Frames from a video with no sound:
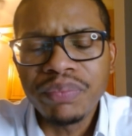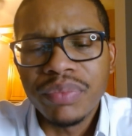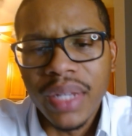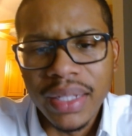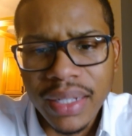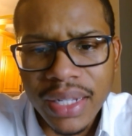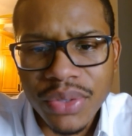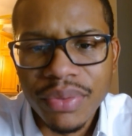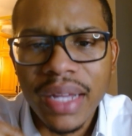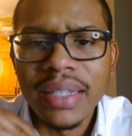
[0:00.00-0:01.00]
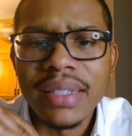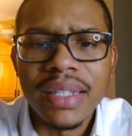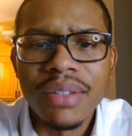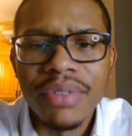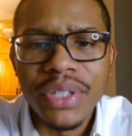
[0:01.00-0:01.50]
Nonetheless, we've got this
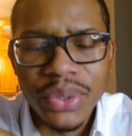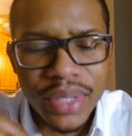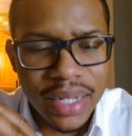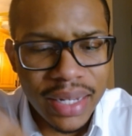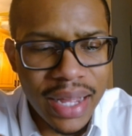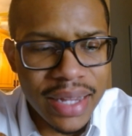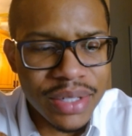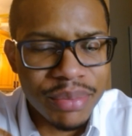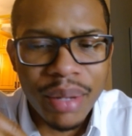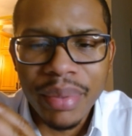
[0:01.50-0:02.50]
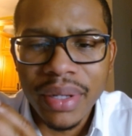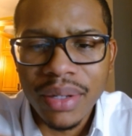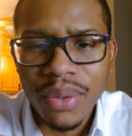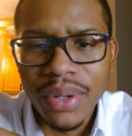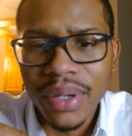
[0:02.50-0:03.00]
individual that lies about being a
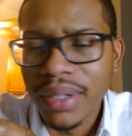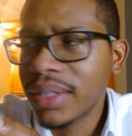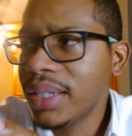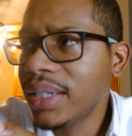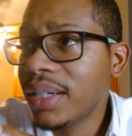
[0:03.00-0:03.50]
lawyer